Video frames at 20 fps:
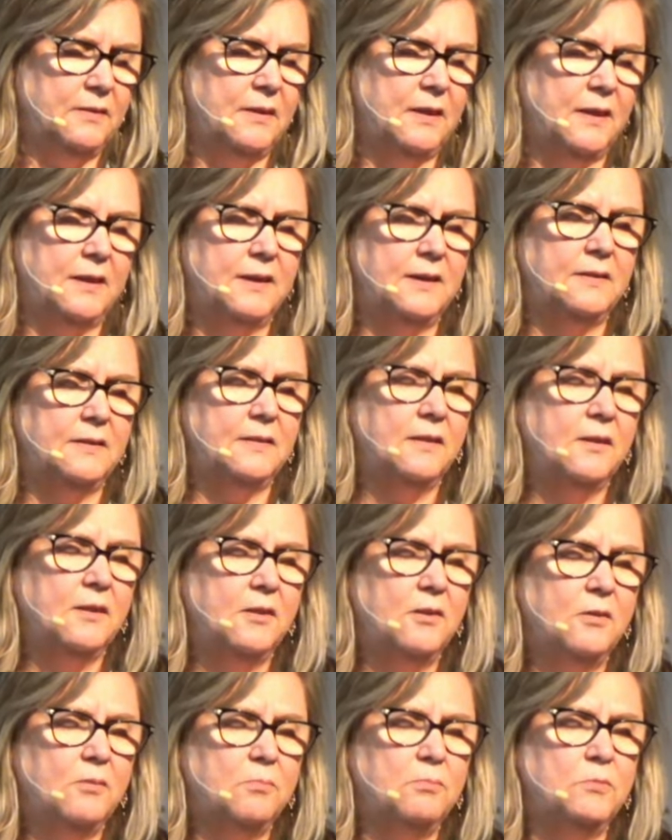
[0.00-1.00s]
That it
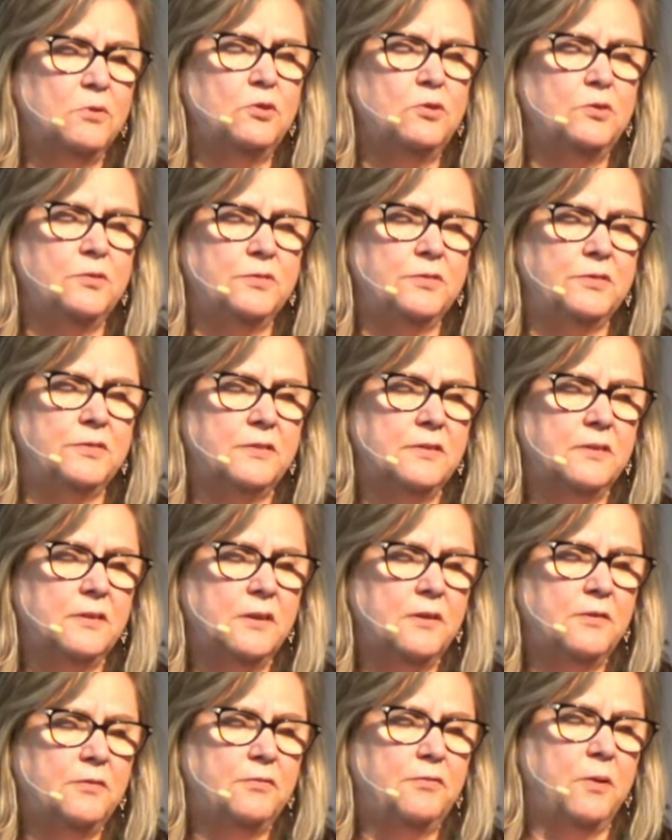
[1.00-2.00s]
moves
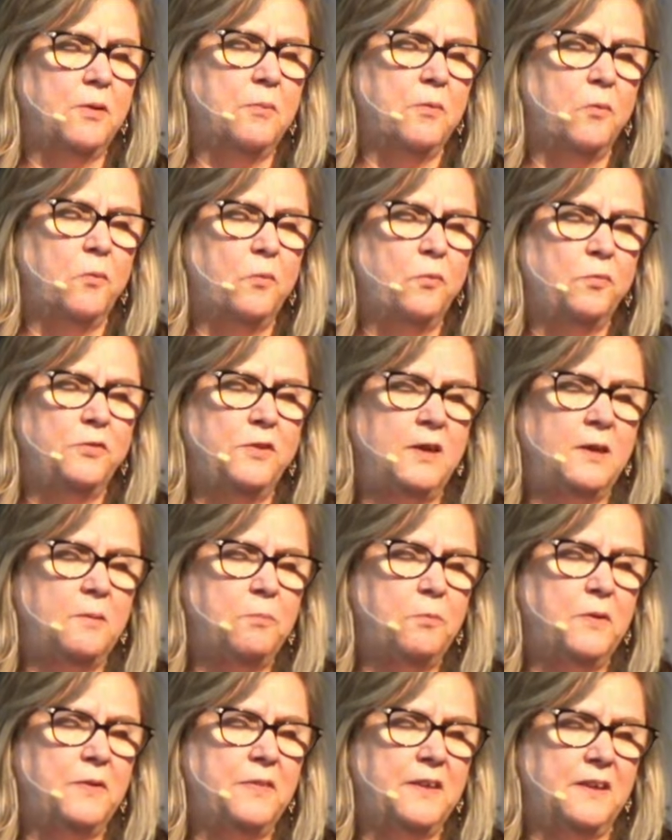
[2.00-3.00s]
from
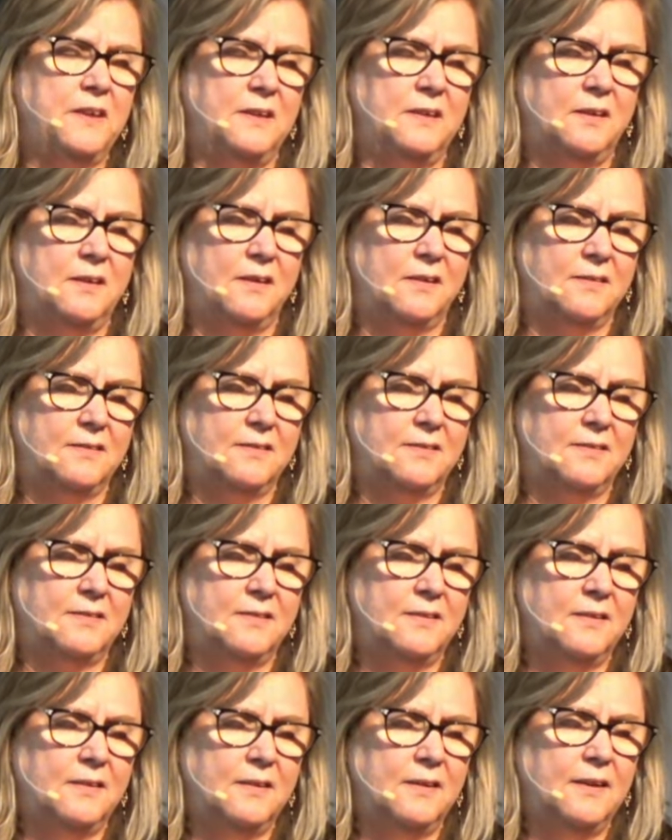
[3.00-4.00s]
deep within
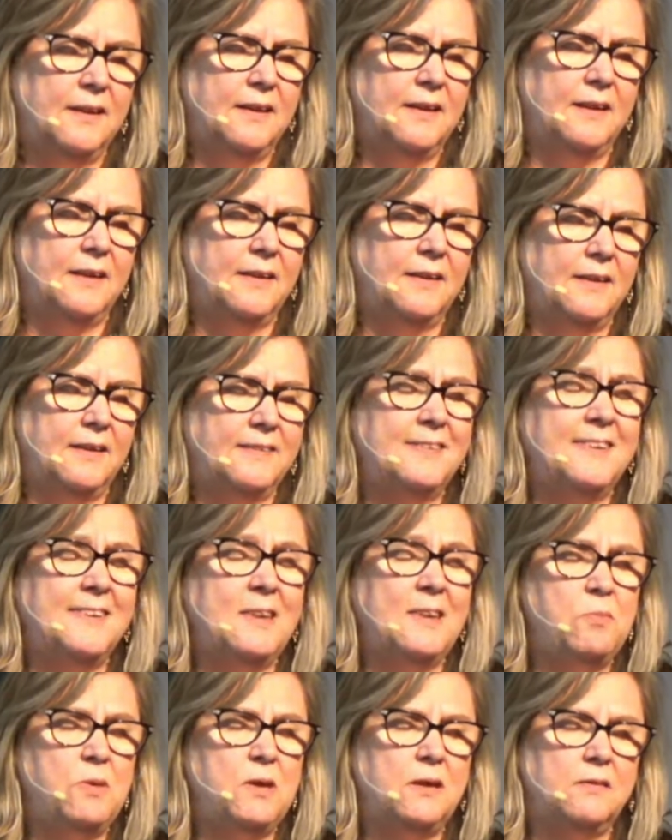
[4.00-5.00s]
us,
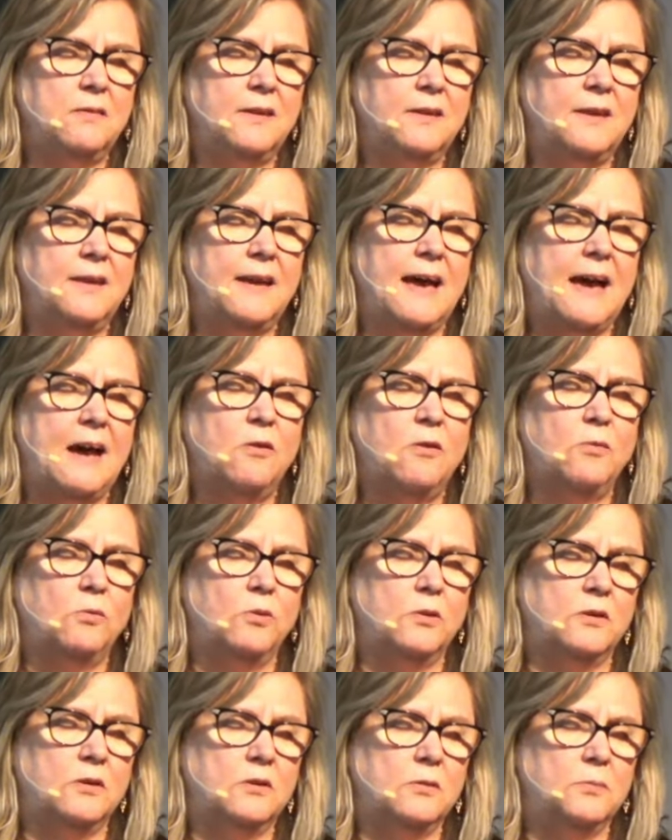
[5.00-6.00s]
seemingly
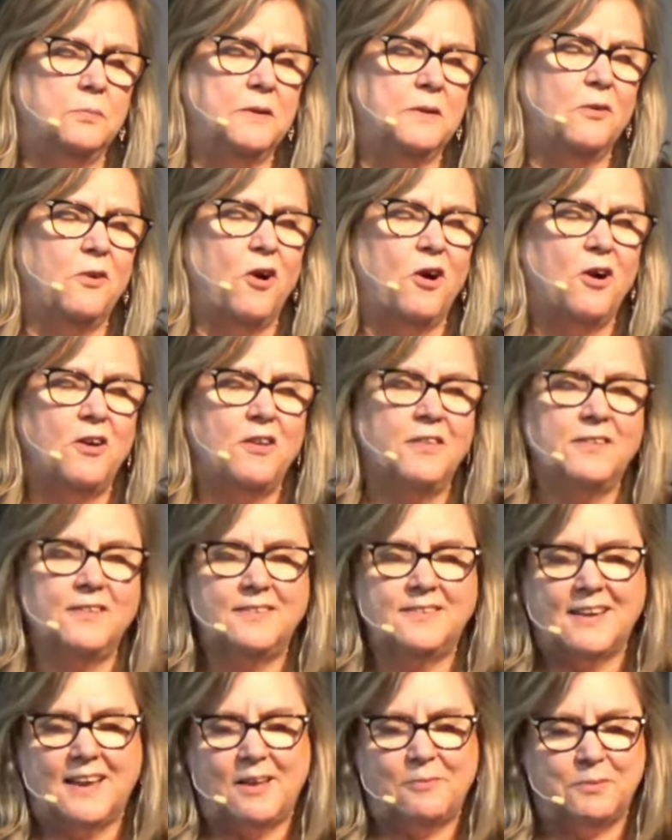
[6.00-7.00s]
outward, but all
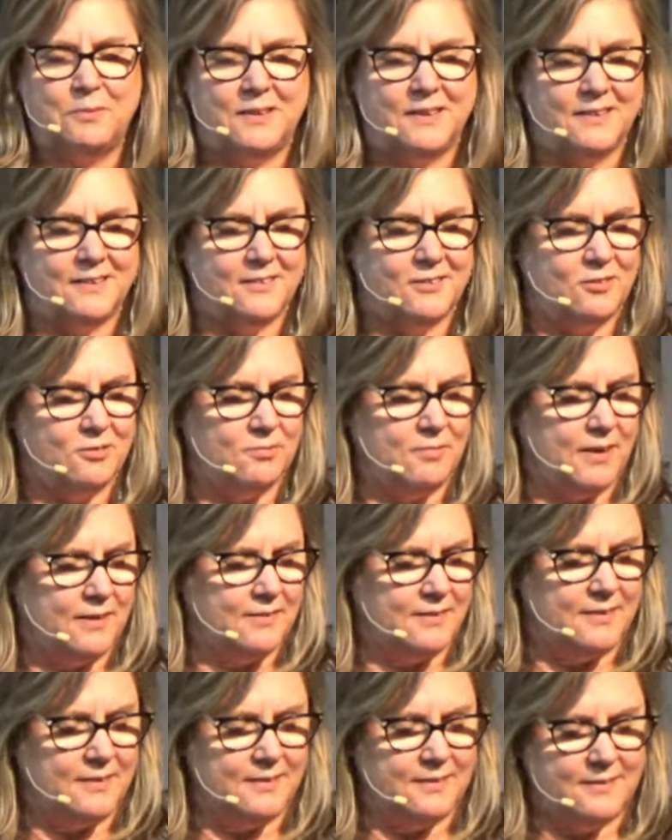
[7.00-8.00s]
that's happening is
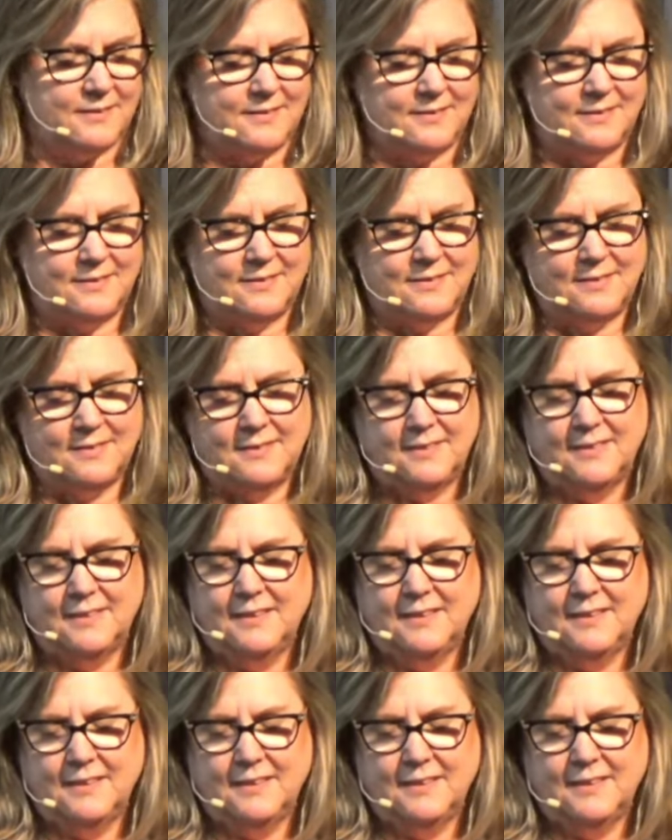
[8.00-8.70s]
resonance.